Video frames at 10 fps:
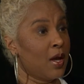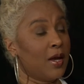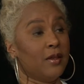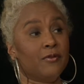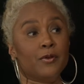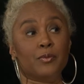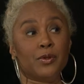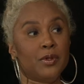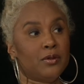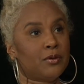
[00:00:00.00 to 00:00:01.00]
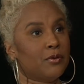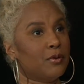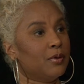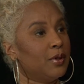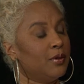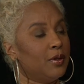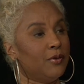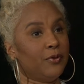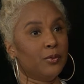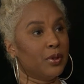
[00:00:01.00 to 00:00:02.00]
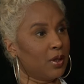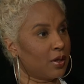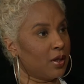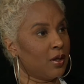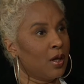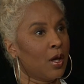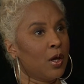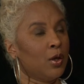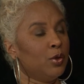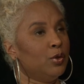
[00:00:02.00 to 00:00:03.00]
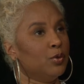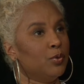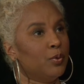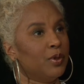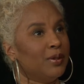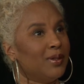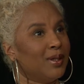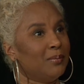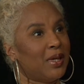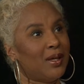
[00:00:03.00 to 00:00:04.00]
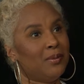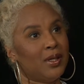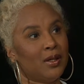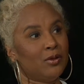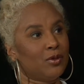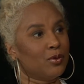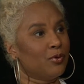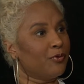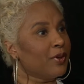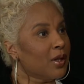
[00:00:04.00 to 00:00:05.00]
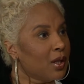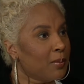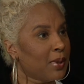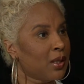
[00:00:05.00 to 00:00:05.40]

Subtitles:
And then from beauty school, if you were lucky, you would then maybe do film,